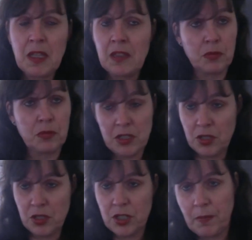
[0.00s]

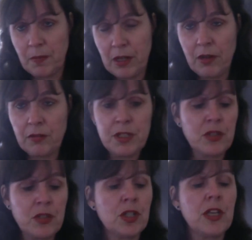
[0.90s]
research, the background
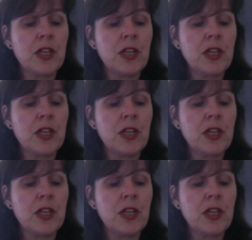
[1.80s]
research,